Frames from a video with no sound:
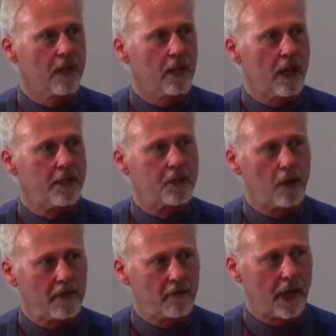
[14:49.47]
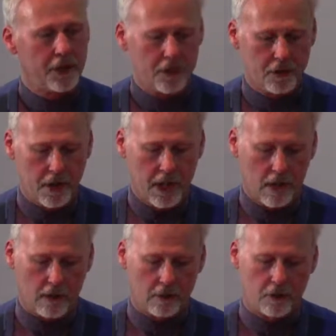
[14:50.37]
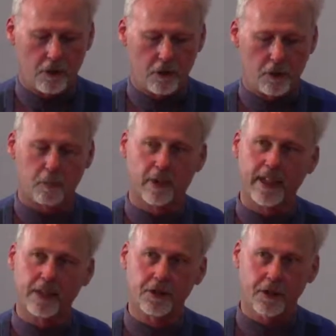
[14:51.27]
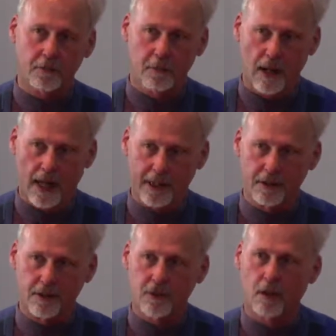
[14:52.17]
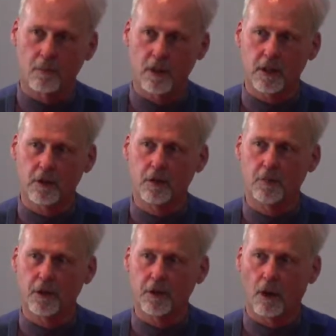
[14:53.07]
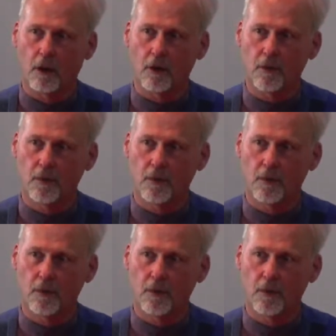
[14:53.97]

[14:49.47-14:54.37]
And so I invite you now to bring into your mind someone whom you know